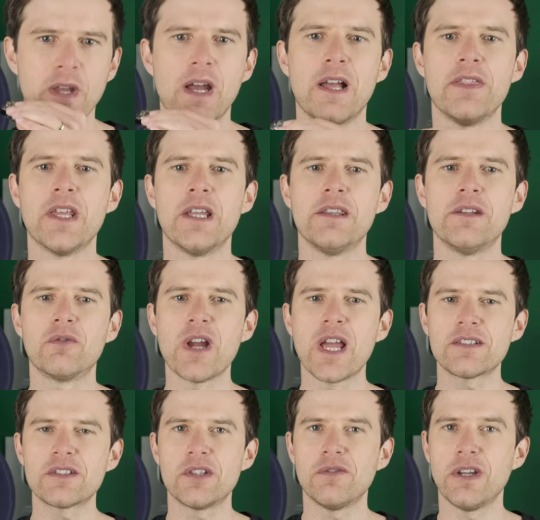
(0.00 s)
And then the
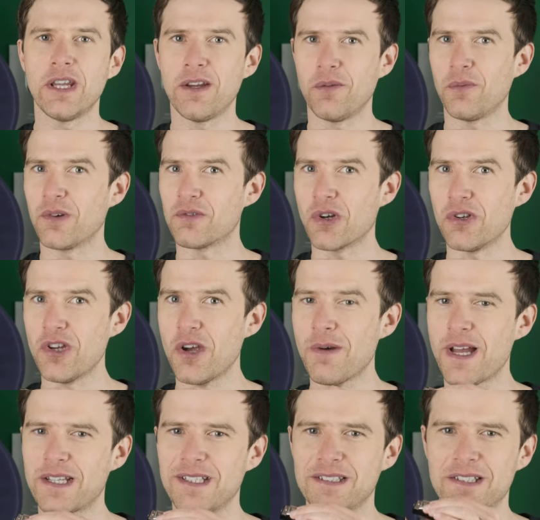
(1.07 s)
rest of it, we've got no
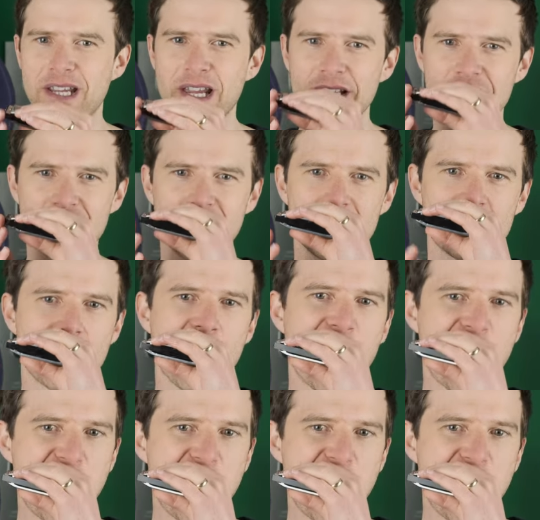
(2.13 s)
added textures.